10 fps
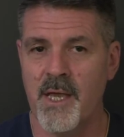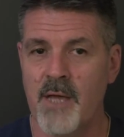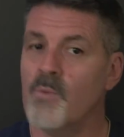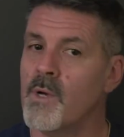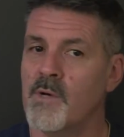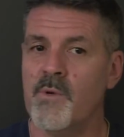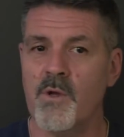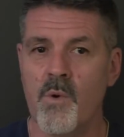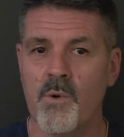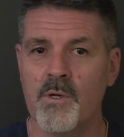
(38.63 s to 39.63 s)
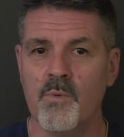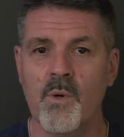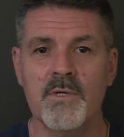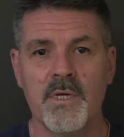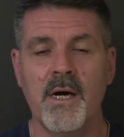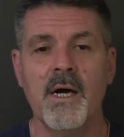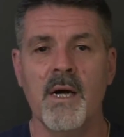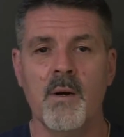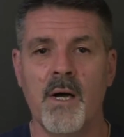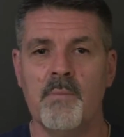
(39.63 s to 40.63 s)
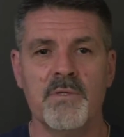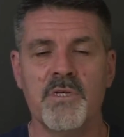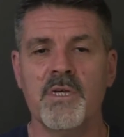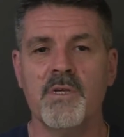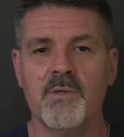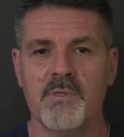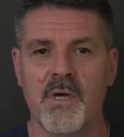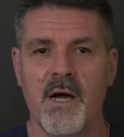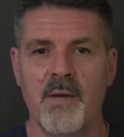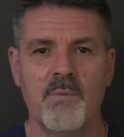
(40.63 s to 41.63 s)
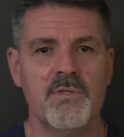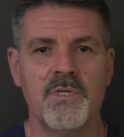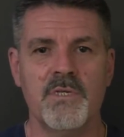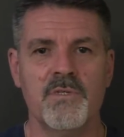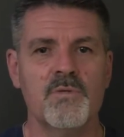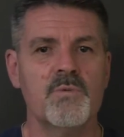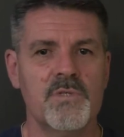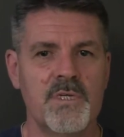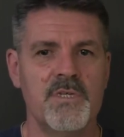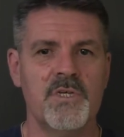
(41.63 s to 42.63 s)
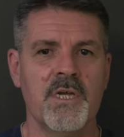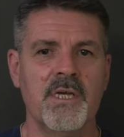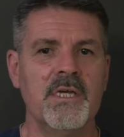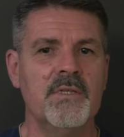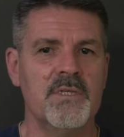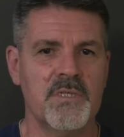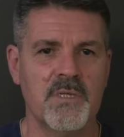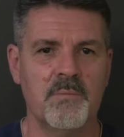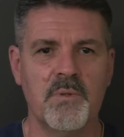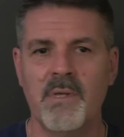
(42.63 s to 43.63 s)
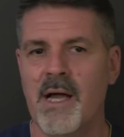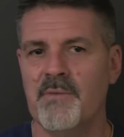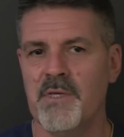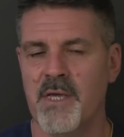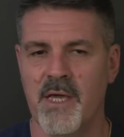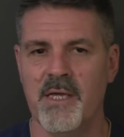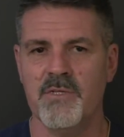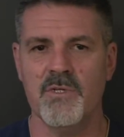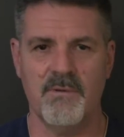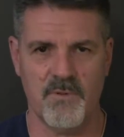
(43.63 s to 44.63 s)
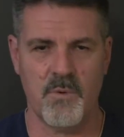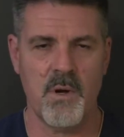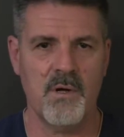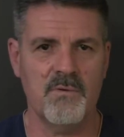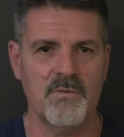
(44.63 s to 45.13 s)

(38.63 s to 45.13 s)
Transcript: And what he recorded was a, a particular time when Jesus was teaching in the temple at the age of 12.